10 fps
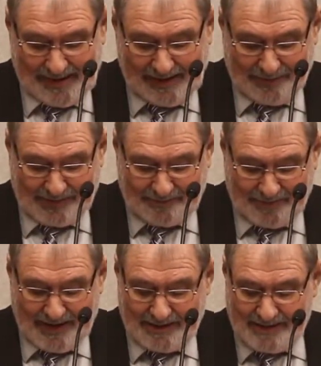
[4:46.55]
I think I've
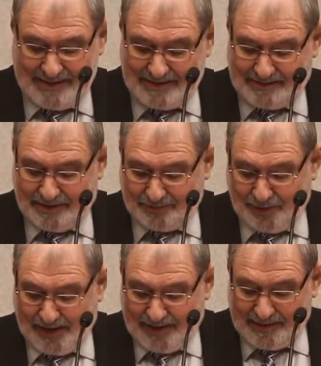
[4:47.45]
kind of eased into
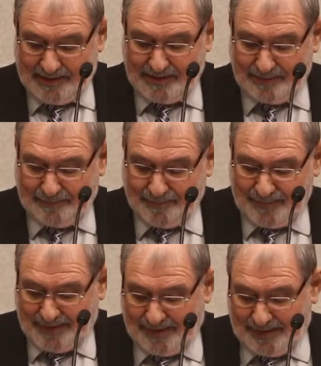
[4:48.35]
writing
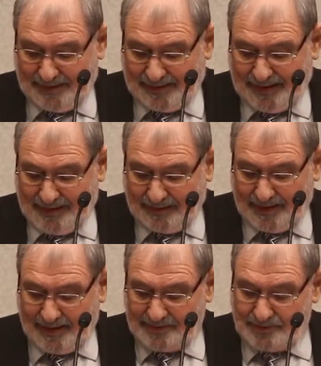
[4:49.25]
at our
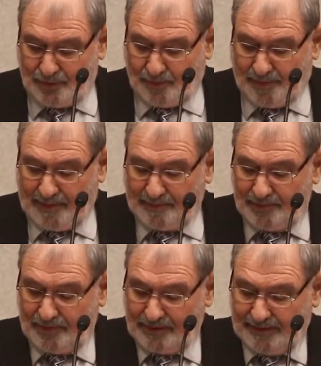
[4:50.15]
high school
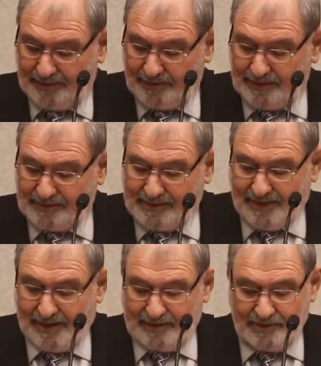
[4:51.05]
paper and later at the
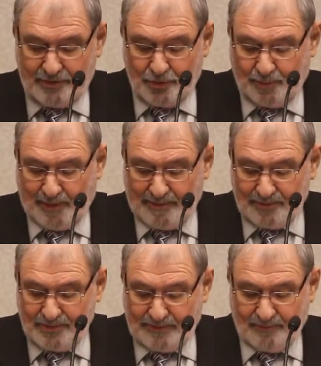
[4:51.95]
college
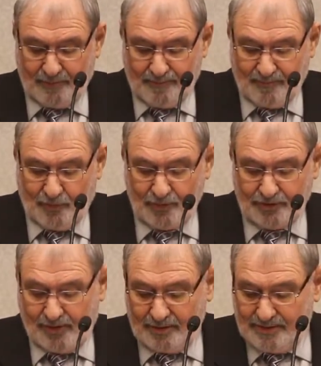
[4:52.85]
newspapers at
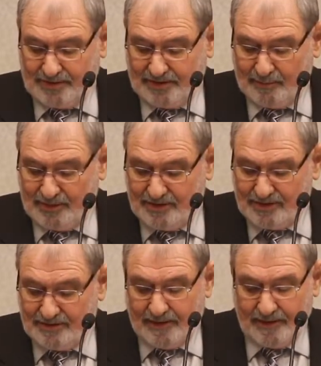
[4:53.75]
first Hardin Simmons
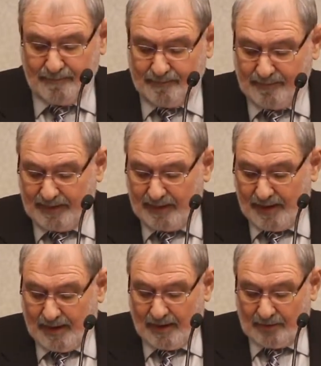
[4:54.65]
and then at
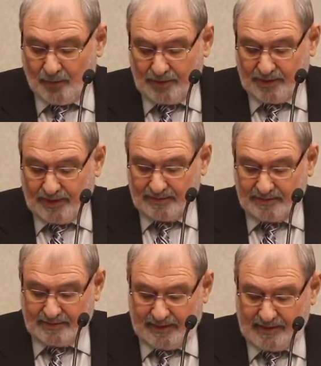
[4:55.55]
North
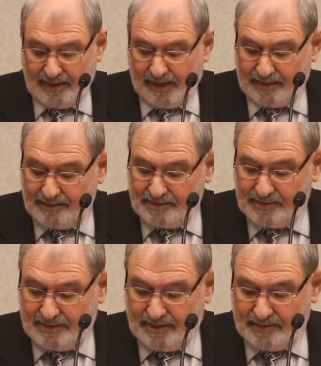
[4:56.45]
Texas State College
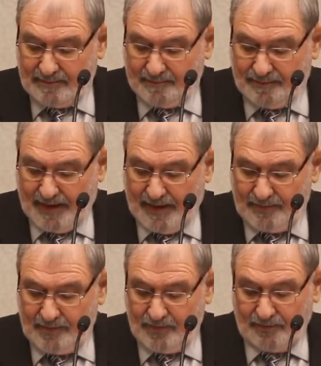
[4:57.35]
in Denton, now
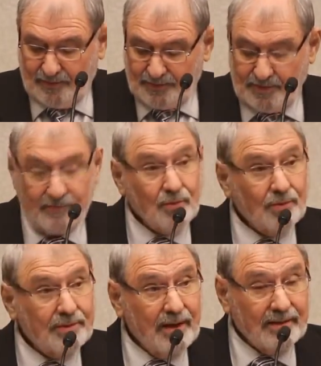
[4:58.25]
the University of
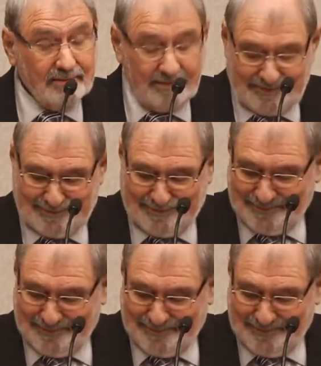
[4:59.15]
North Texas.